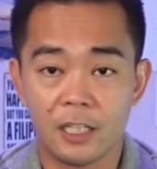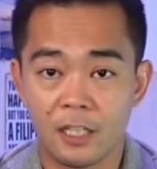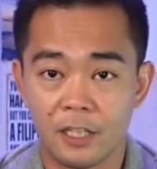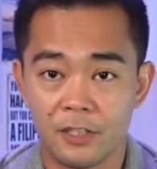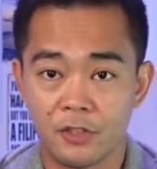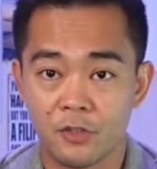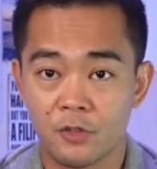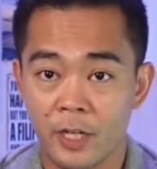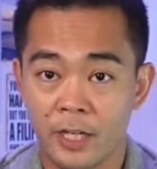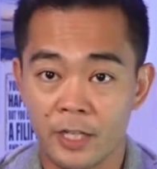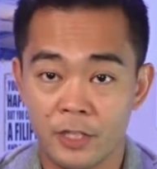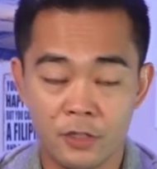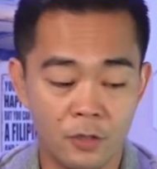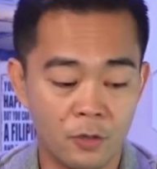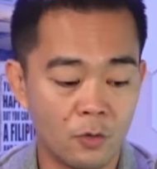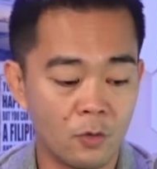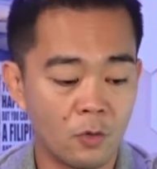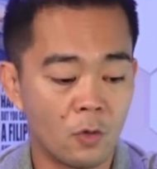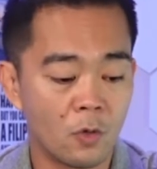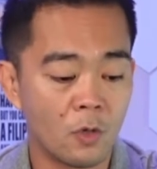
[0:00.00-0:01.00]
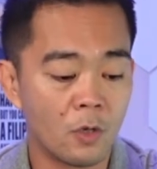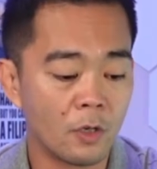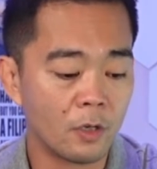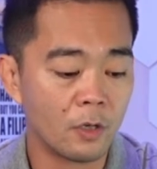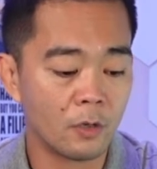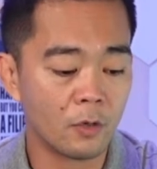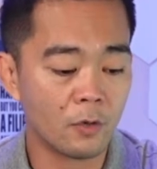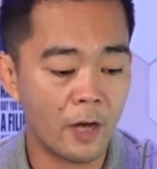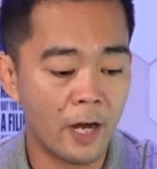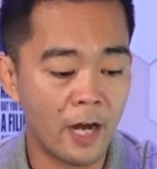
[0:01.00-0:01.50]
Let's try to
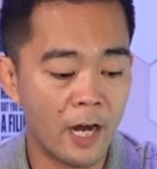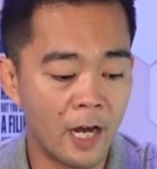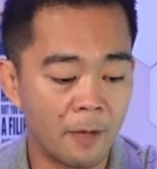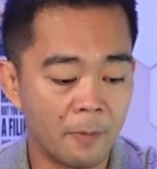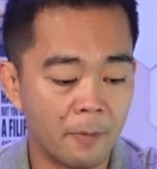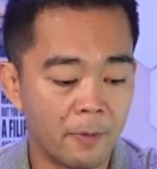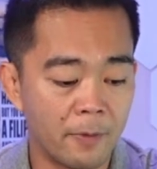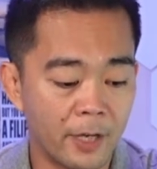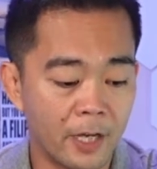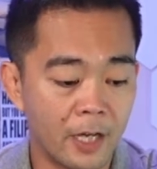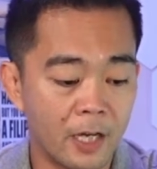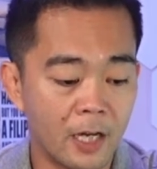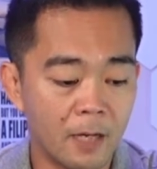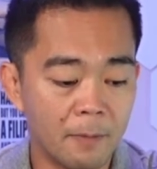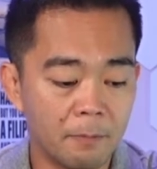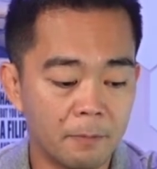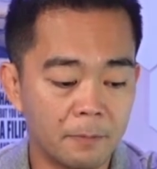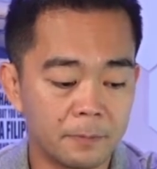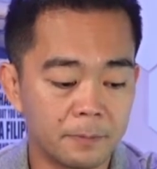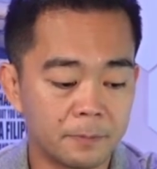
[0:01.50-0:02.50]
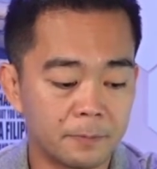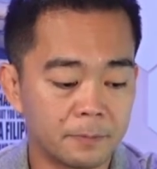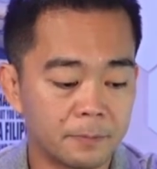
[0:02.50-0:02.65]
grab the cup.